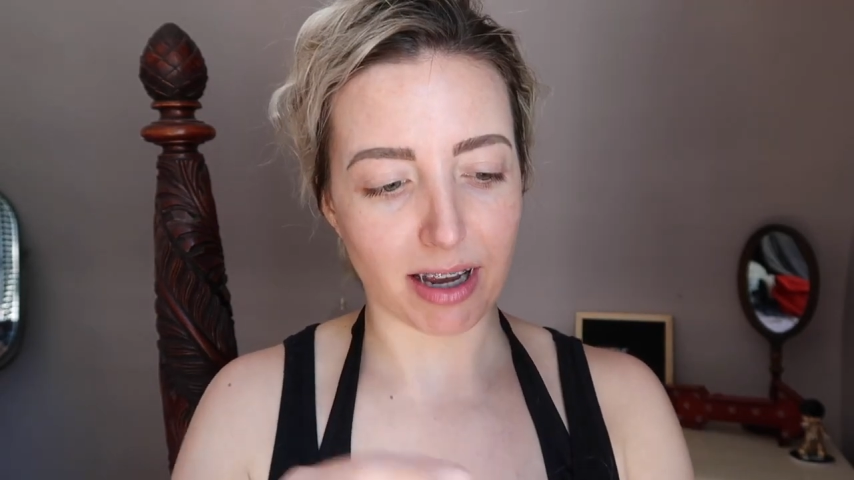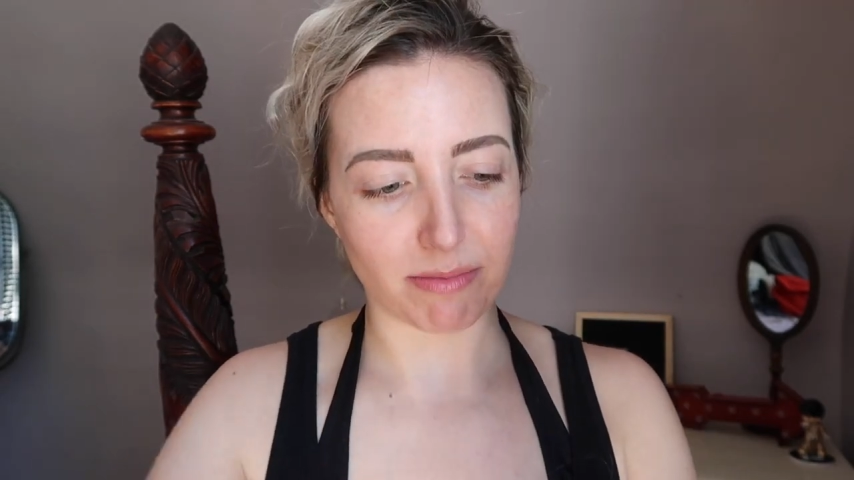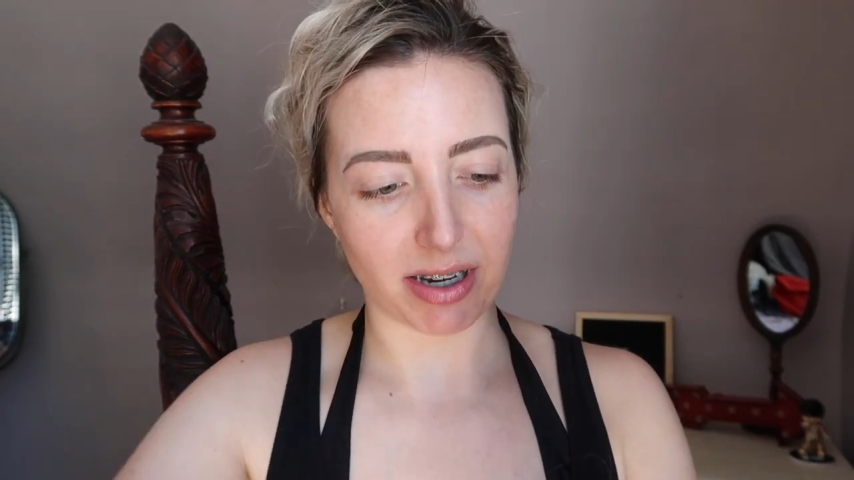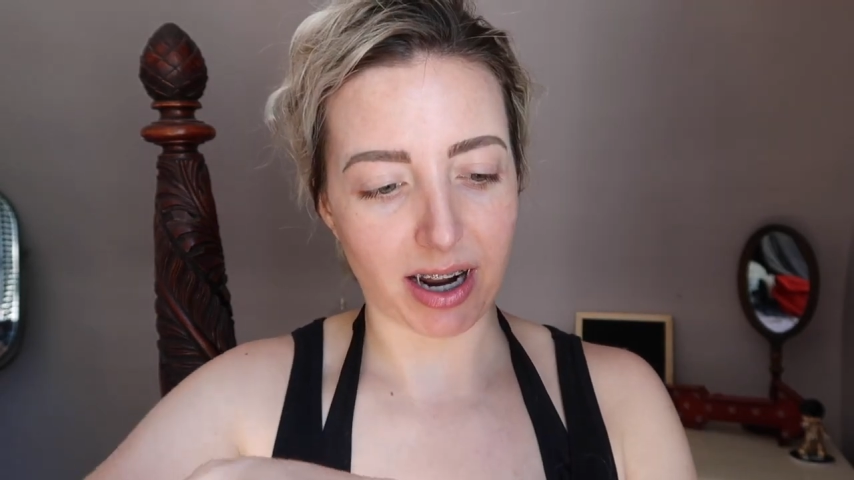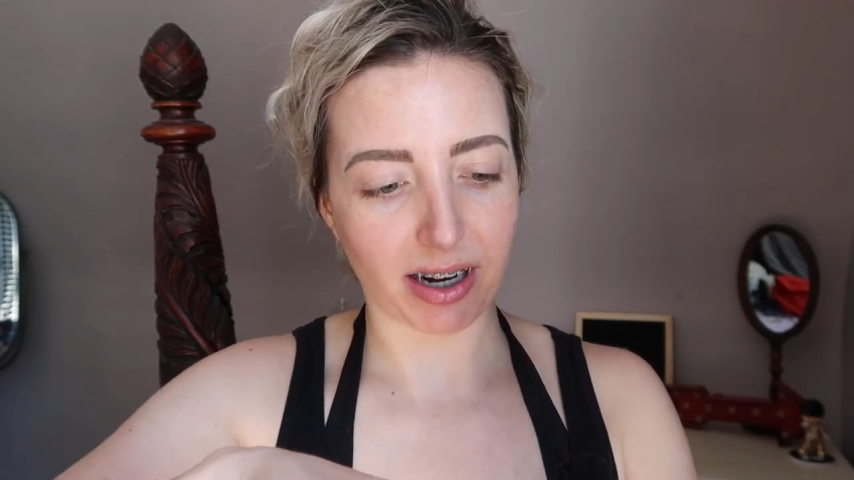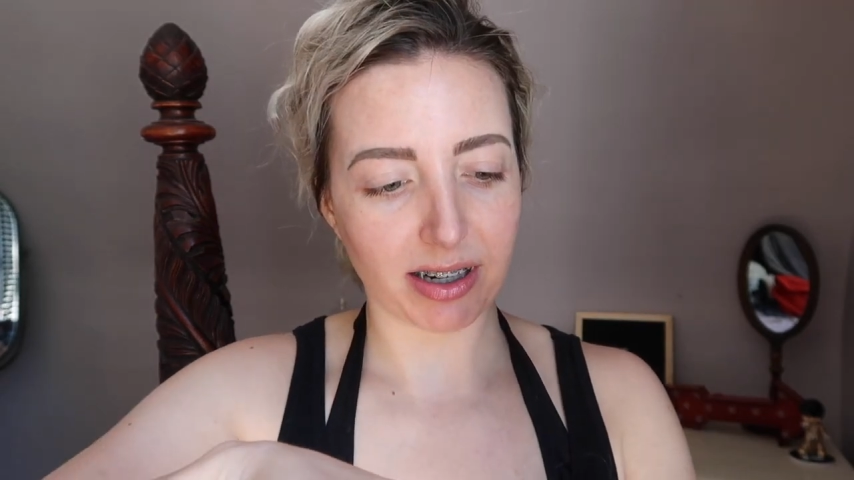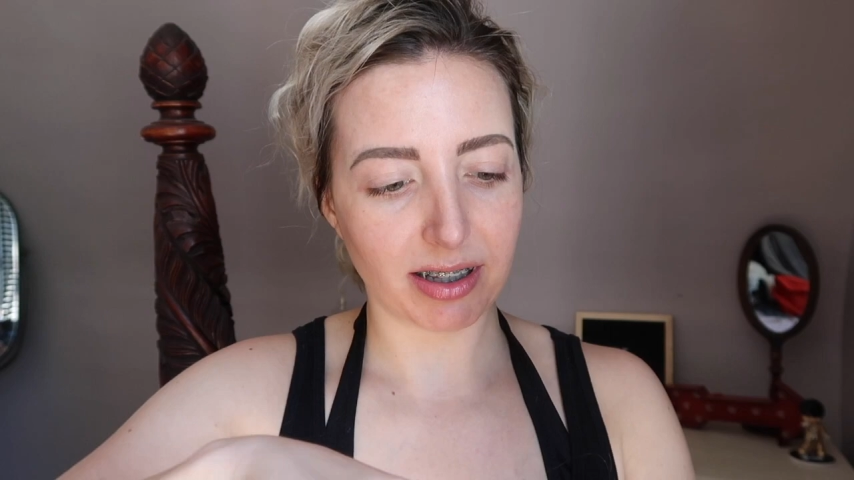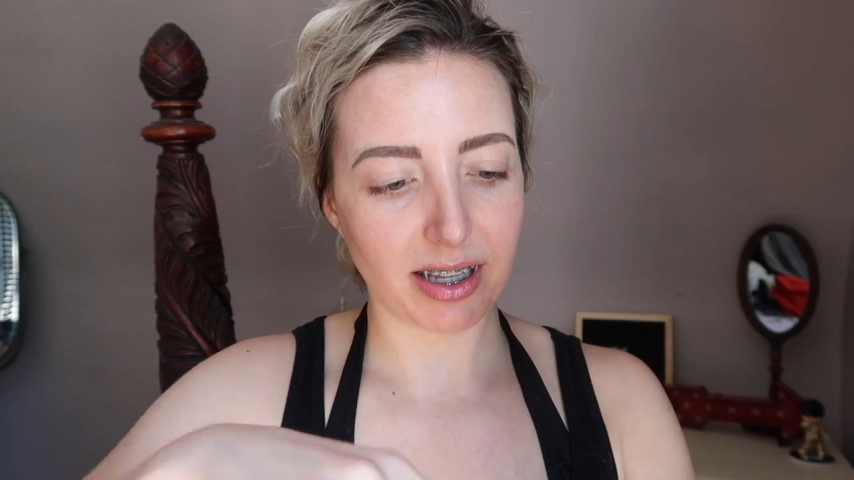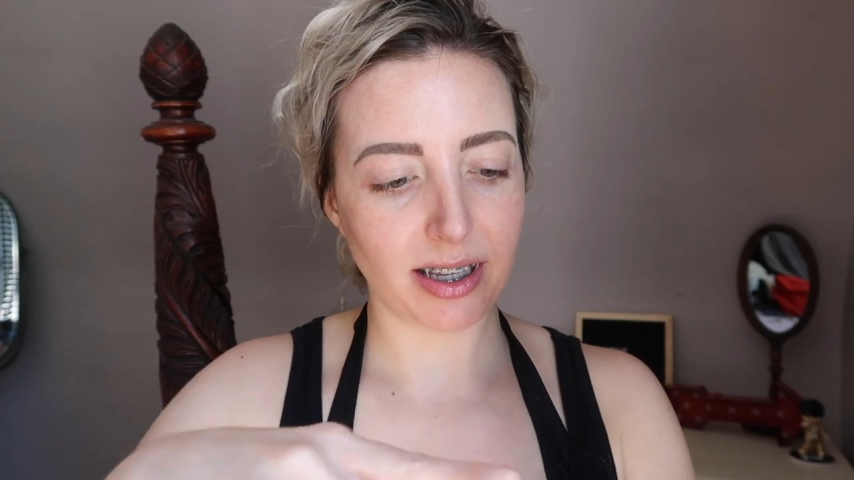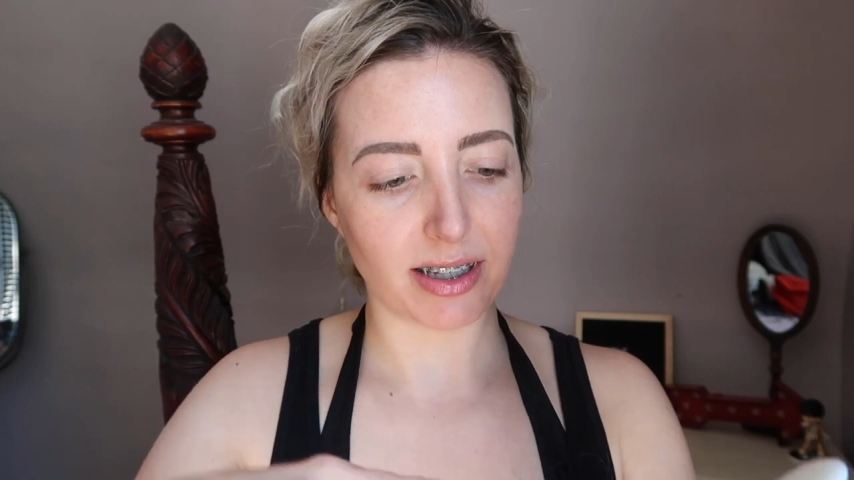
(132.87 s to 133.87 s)
I'm not
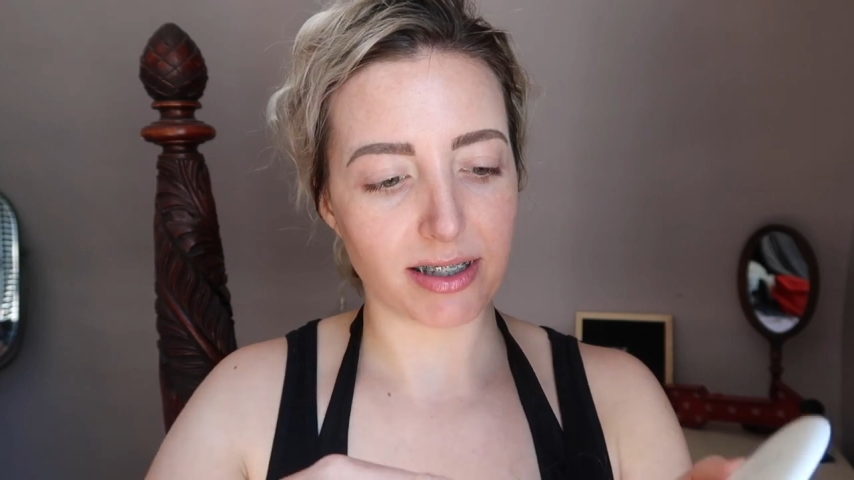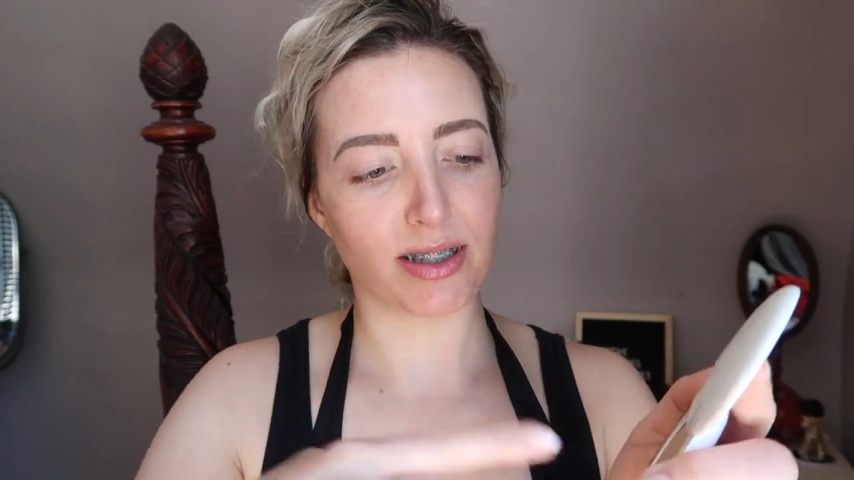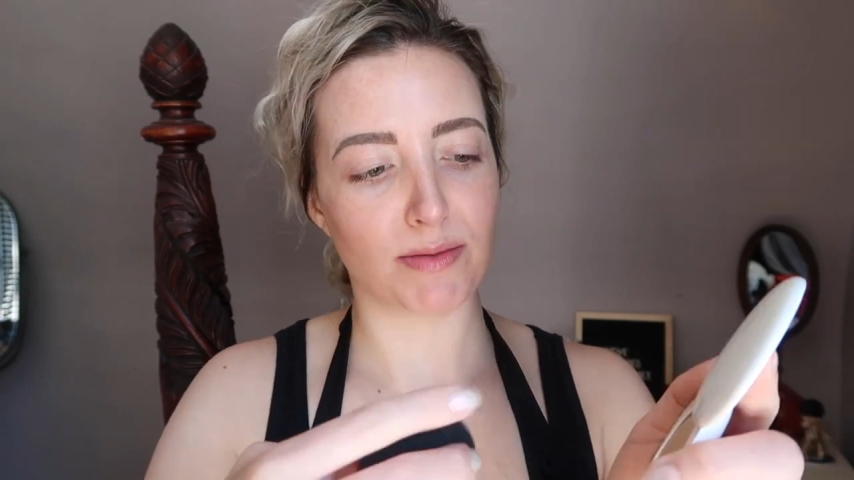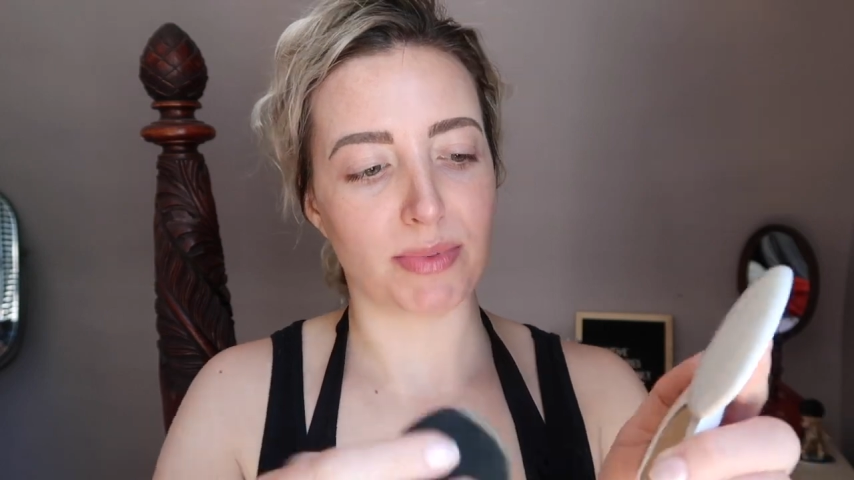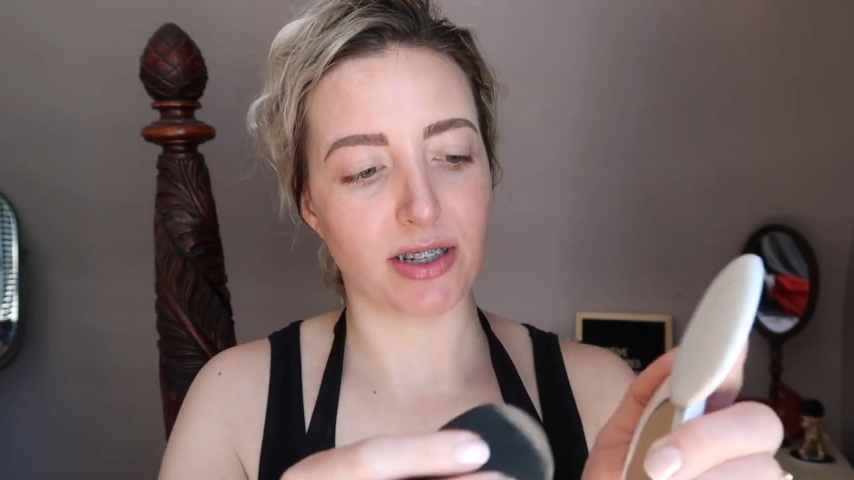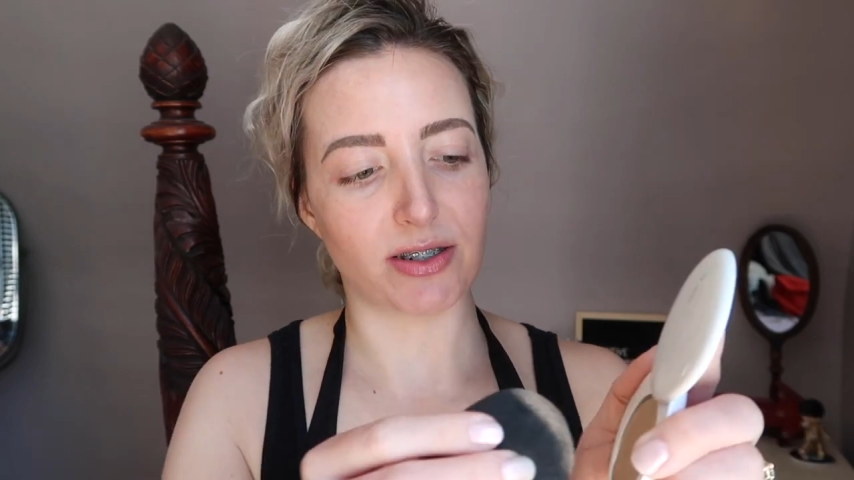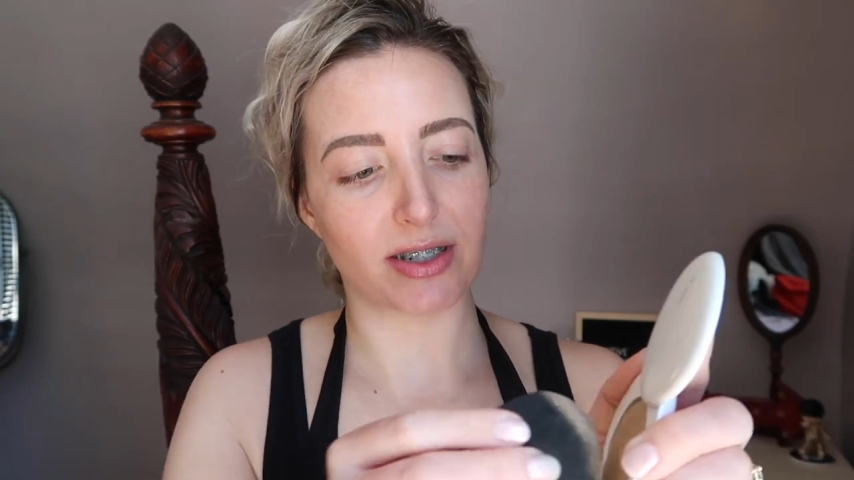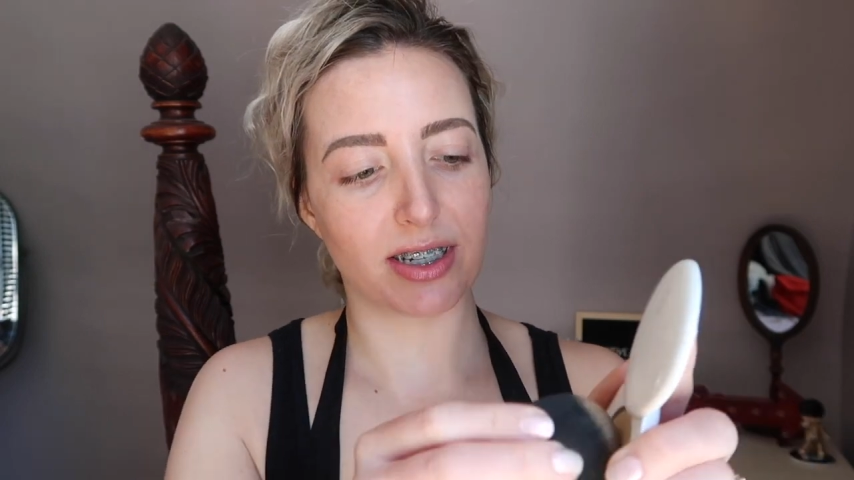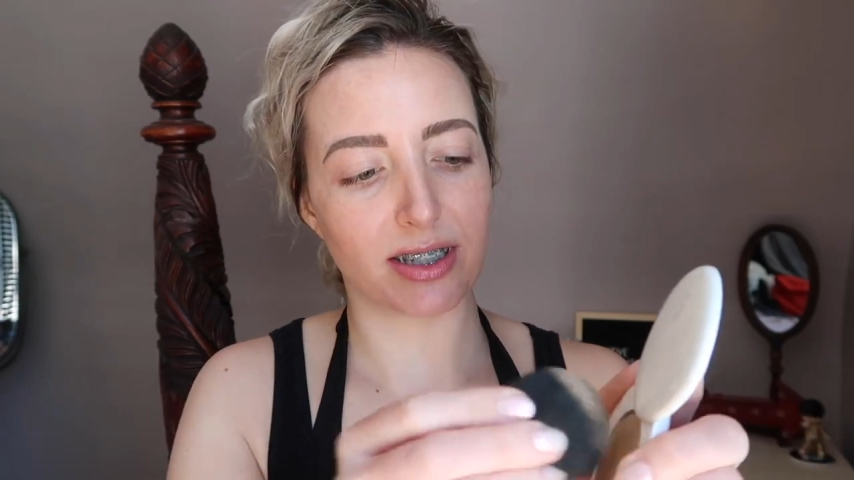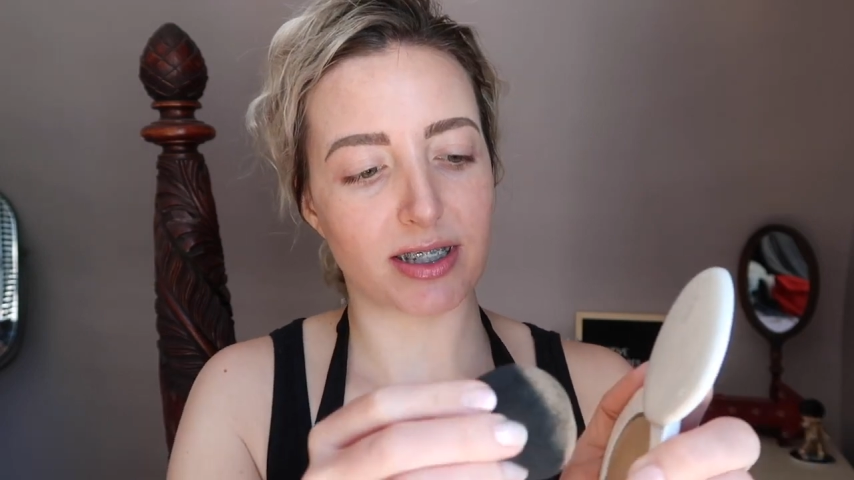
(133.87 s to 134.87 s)
gonna like is the
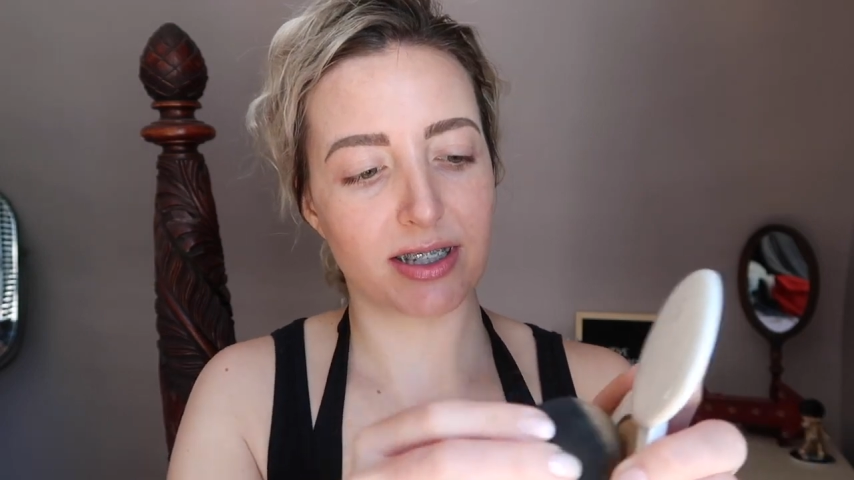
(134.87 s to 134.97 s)
sponge gets